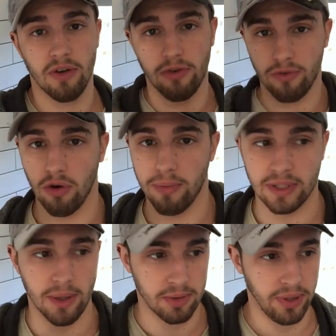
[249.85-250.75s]
different form
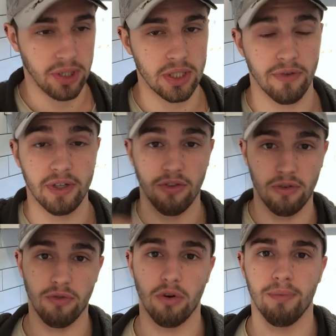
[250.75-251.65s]
and subspecies of a
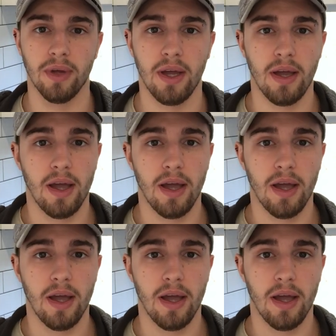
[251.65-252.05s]
different form.